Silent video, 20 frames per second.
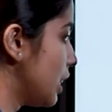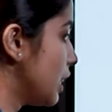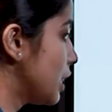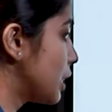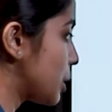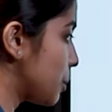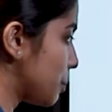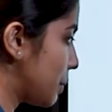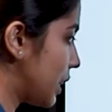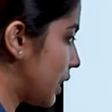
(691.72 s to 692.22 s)

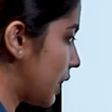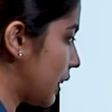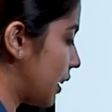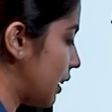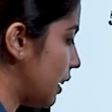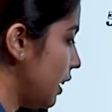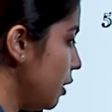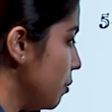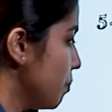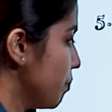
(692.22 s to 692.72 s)

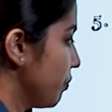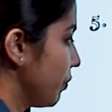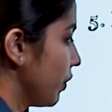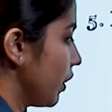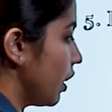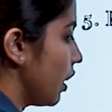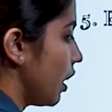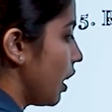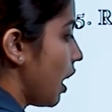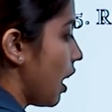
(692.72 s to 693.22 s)
Similarly,
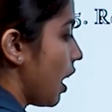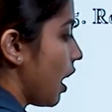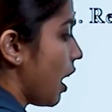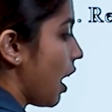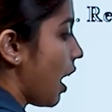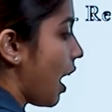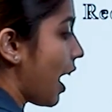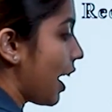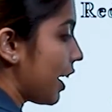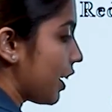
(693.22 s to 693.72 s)

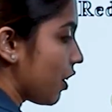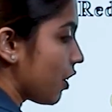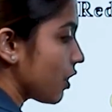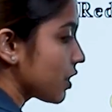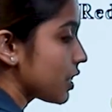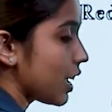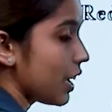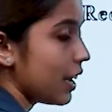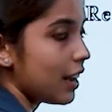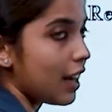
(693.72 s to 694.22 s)
iron
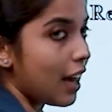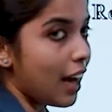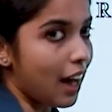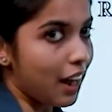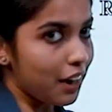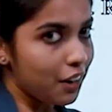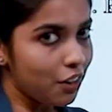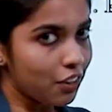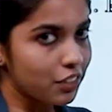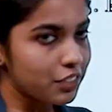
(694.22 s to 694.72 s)
oxide
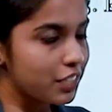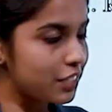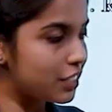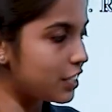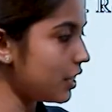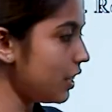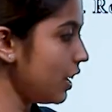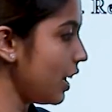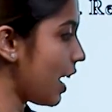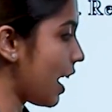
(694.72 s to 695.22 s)
had
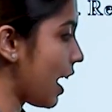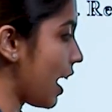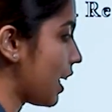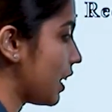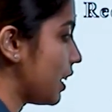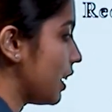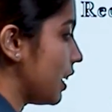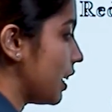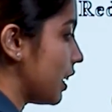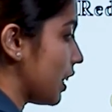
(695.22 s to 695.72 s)
oxygen
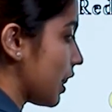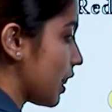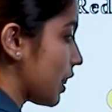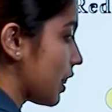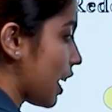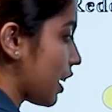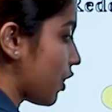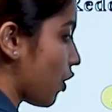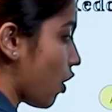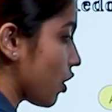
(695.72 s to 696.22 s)
and
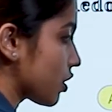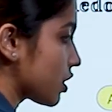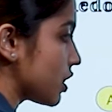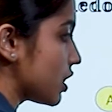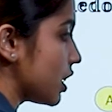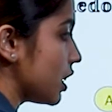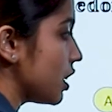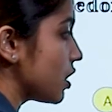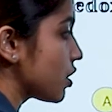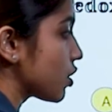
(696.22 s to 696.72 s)
that
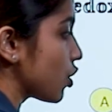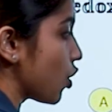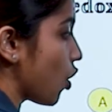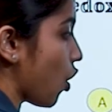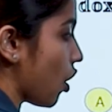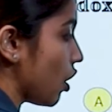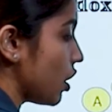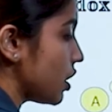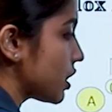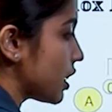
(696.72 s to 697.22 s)
oxygen is
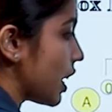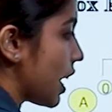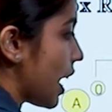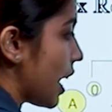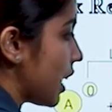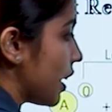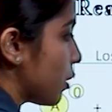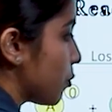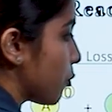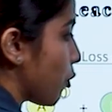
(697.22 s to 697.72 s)
lost
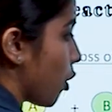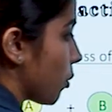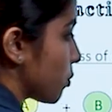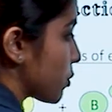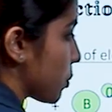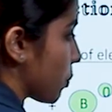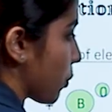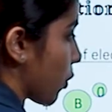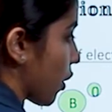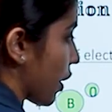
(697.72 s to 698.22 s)
and it forms
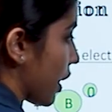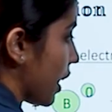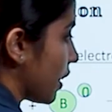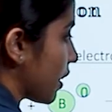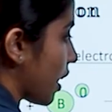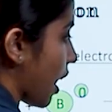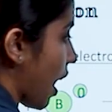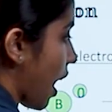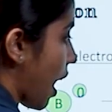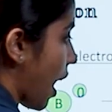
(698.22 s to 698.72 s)
a product
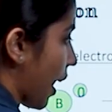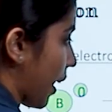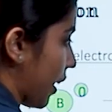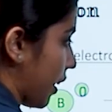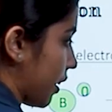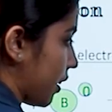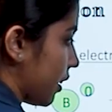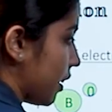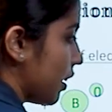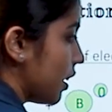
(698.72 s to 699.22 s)

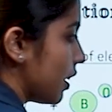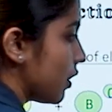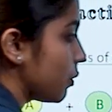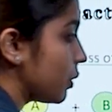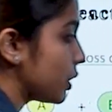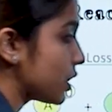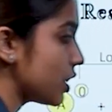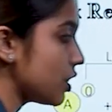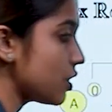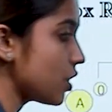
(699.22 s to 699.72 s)
iron,
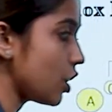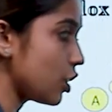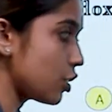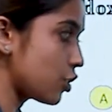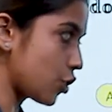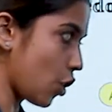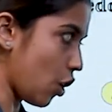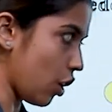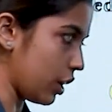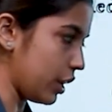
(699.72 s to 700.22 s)
which is
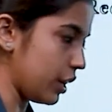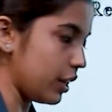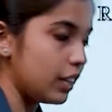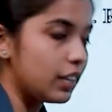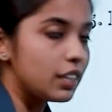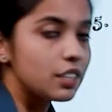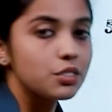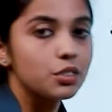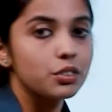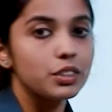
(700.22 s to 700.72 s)
solid.
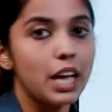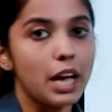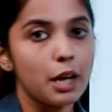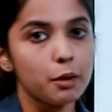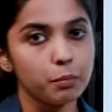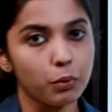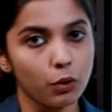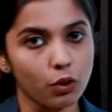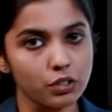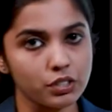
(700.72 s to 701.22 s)
So
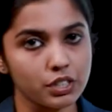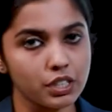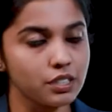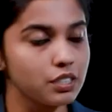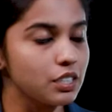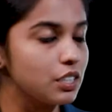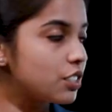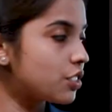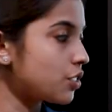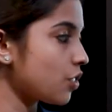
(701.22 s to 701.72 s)
that process
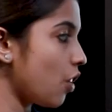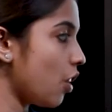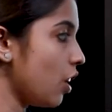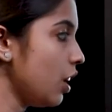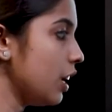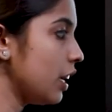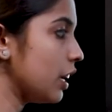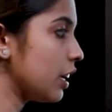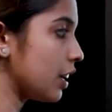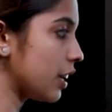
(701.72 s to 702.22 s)
is
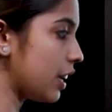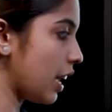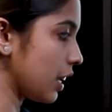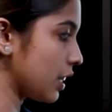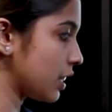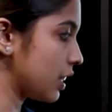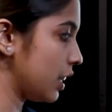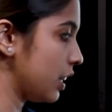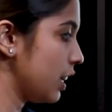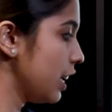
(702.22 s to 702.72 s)
called
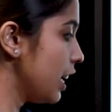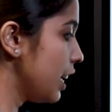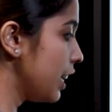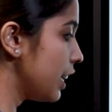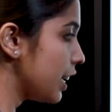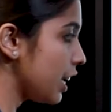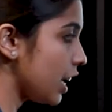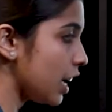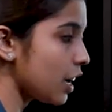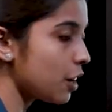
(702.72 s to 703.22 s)
reduction.
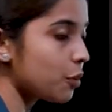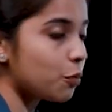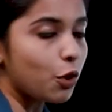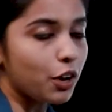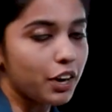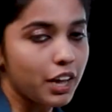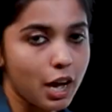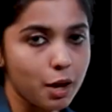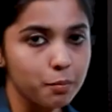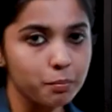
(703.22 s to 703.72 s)
Here
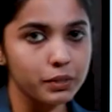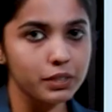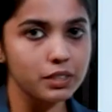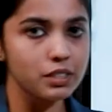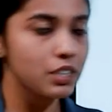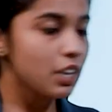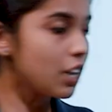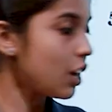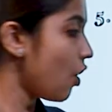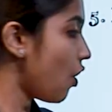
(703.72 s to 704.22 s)
what
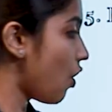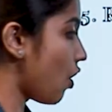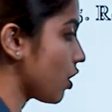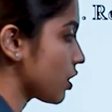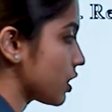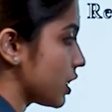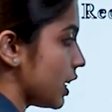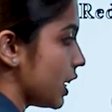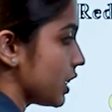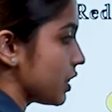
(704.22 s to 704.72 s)
happens?
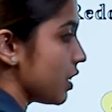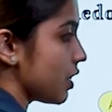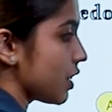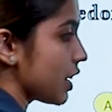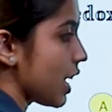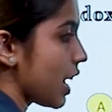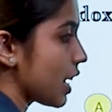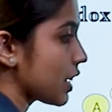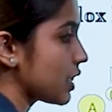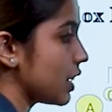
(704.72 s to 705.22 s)
Oxidation
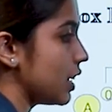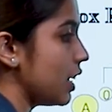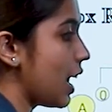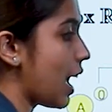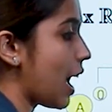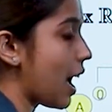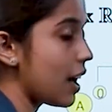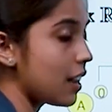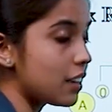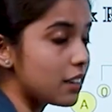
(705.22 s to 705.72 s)
reaction
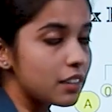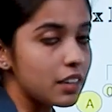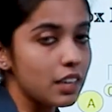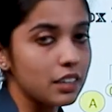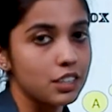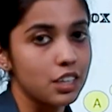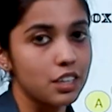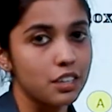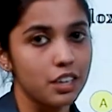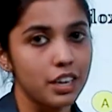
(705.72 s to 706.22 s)
and
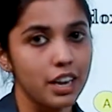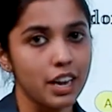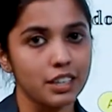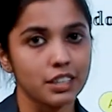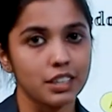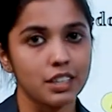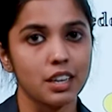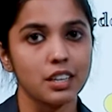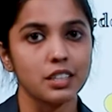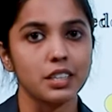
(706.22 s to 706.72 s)
reduction
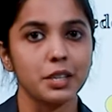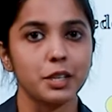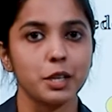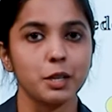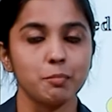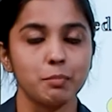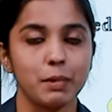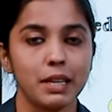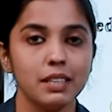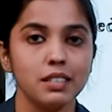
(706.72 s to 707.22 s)
reaction are
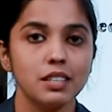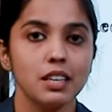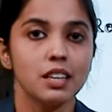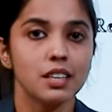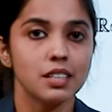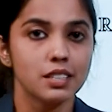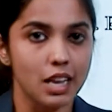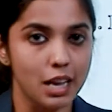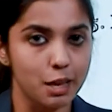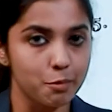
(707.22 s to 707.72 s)
taking place
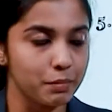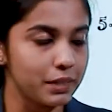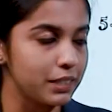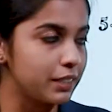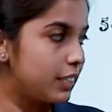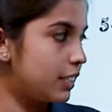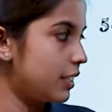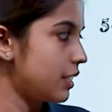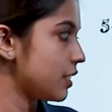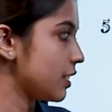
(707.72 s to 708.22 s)

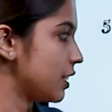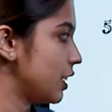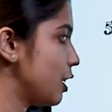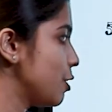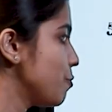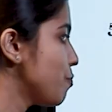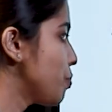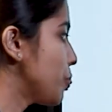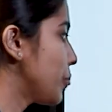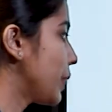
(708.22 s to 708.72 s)
simultaneously.
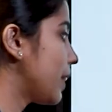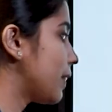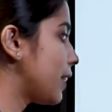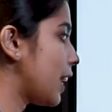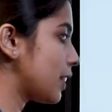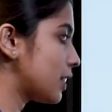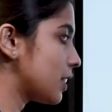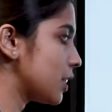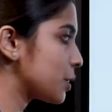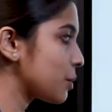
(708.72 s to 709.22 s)

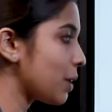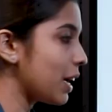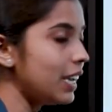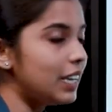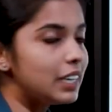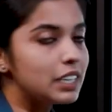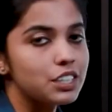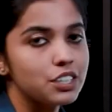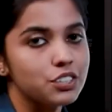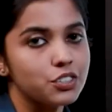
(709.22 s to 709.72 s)
That is why
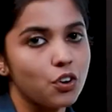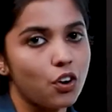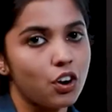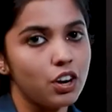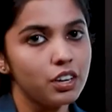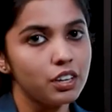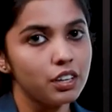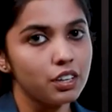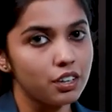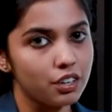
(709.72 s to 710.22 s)
it is
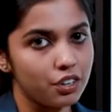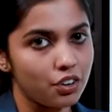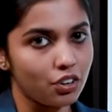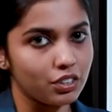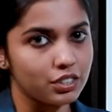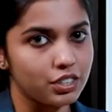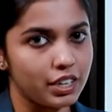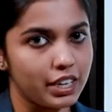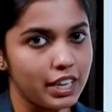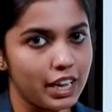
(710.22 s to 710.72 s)
called
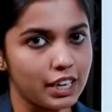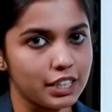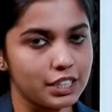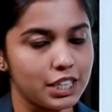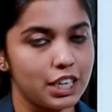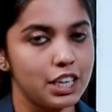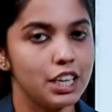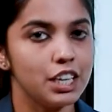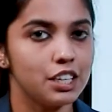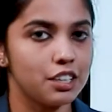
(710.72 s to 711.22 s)
redox
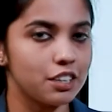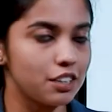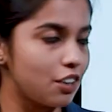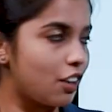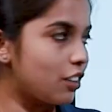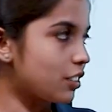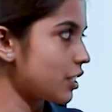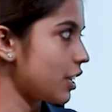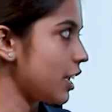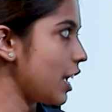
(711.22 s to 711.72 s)
reaction.
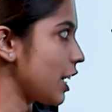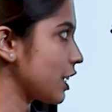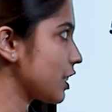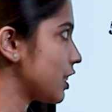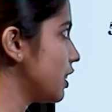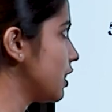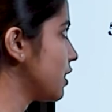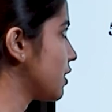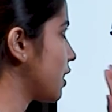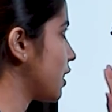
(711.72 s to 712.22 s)
Redox
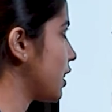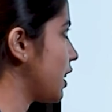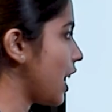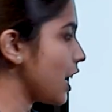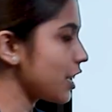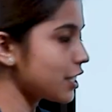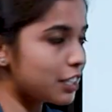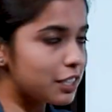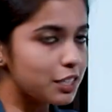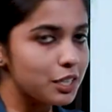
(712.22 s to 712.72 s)
reaction is a
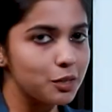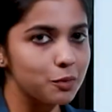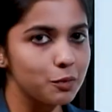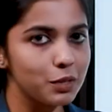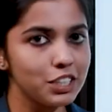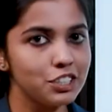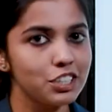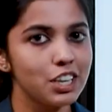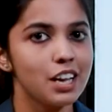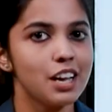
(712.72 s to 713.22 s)
reaction in
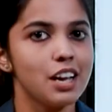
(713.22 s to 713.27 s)
which